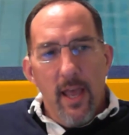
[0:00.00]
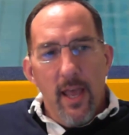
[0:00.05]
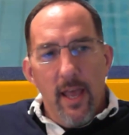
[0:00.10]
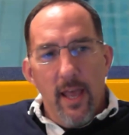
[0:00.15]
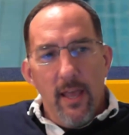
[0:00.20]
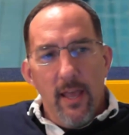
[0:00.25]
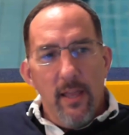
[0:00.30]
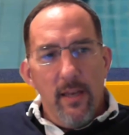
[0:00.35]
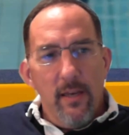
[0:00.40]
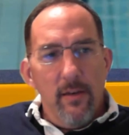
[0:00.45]

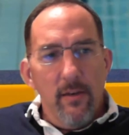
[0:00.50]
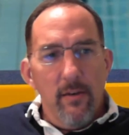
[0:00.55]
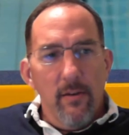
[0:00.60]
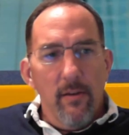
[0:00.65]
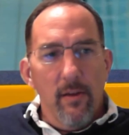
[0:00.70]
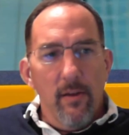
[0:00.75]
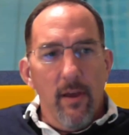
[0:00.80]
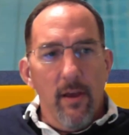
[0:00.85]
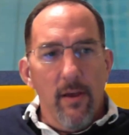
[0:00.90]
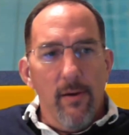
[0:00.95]
And
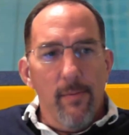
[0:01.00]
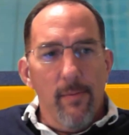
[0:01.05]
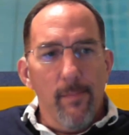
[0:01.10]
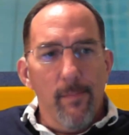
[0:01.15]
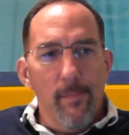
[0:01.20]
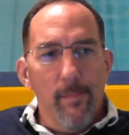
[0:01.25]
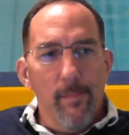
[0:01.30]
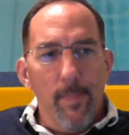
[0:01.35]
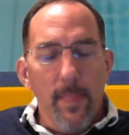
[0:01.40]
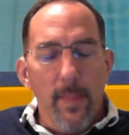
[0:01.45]

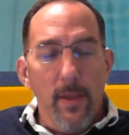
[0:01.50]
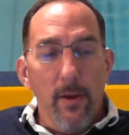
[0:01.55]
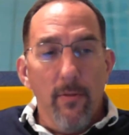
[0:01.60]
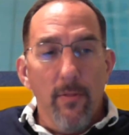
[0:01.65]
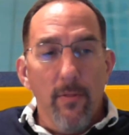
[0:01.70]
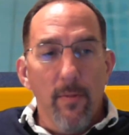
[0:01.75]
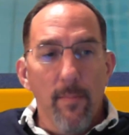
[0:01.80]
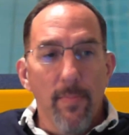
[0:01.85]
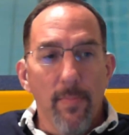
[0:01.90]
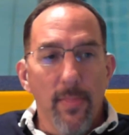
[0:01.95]
you
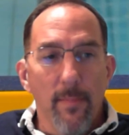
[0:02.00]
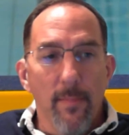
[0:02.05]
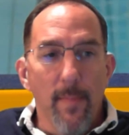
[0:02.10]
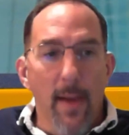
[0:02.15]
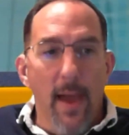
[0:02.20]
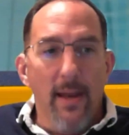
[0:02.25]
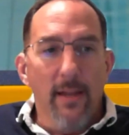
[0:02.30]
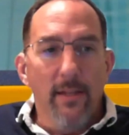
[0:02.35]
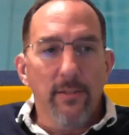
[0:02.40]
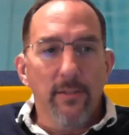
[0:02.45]
know, the
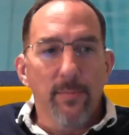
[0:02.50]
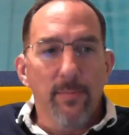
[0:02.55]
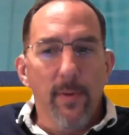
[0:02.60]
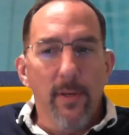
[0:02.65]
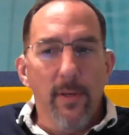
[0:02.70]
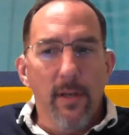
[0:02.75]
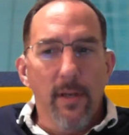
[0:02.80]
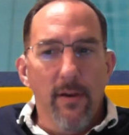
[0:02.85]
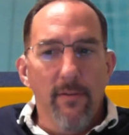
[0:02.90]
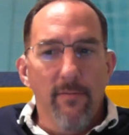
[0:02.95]

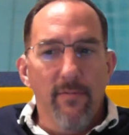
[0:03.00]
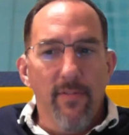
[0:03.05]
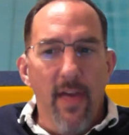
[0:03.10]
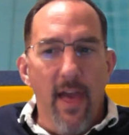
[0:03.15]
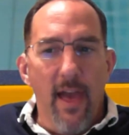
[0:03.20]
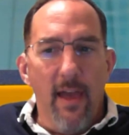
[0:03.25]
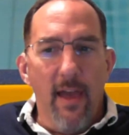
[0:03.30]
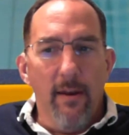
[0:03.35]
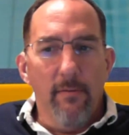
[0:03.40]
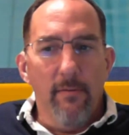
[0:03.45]
management of
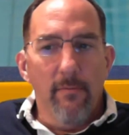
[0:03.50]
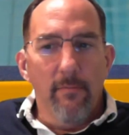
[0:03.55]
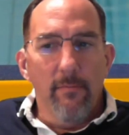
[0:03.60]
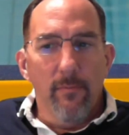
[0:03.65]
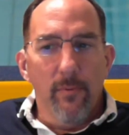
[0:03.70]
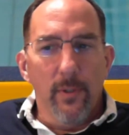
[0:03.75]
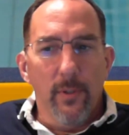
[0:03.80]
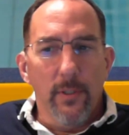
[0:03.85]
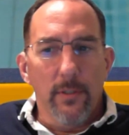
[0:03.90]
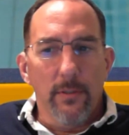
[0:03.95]
that
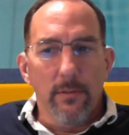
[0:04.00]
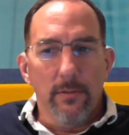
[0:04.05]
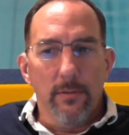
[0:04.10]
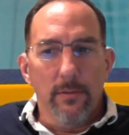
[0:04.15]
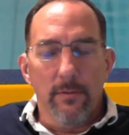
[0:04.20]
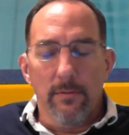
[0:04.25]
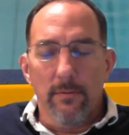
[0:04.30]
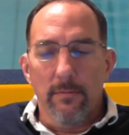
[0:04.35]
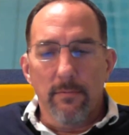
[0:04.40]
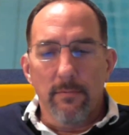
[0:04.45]

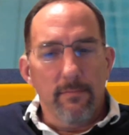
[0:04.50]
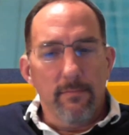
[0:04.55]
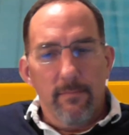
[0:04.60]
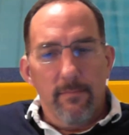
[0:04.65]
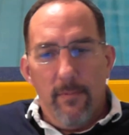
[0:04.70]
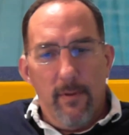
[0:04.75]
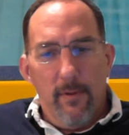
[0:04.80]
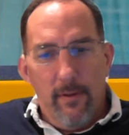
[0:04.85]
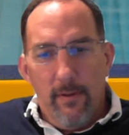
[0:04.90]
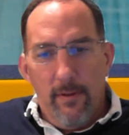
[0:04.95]
was,
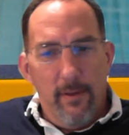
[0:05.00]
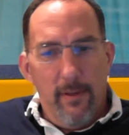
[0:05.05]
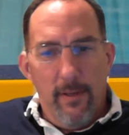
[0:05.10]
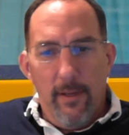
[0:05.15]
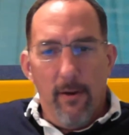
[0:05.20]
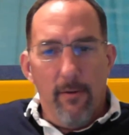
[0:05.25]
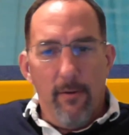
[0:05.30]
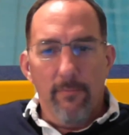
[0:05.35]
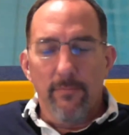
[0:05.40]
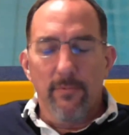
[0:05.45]

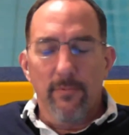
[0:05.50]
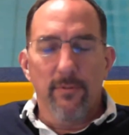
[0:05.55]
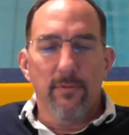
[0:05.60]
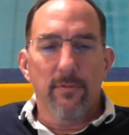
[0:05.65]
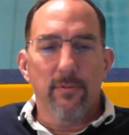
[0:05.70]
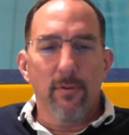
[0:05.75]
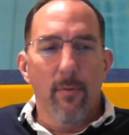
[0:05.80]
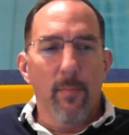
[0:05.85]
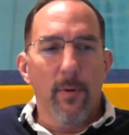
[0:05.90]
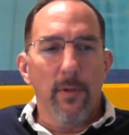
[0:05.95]
you know,
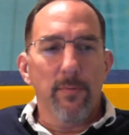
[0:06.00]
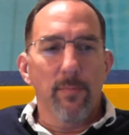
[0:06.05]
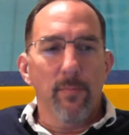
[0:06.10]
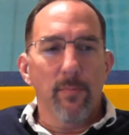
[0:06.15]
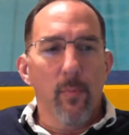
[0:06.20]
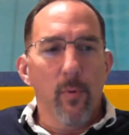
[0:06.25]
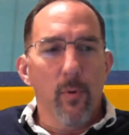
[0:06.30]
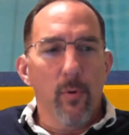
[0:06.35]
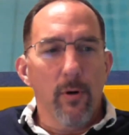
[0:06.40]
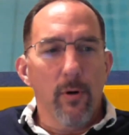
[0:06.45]
so much
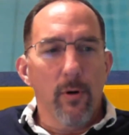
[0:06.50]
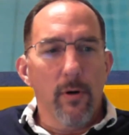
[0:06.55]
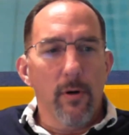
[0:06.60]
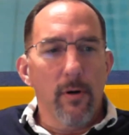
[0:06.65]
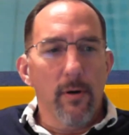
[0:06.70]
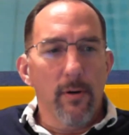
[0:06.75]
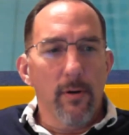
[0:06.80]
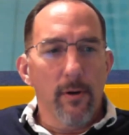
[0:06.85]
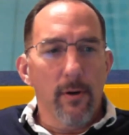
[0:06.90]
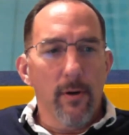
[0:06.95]

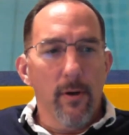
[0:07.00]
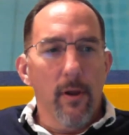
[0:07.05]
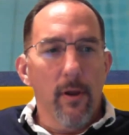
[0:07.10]
more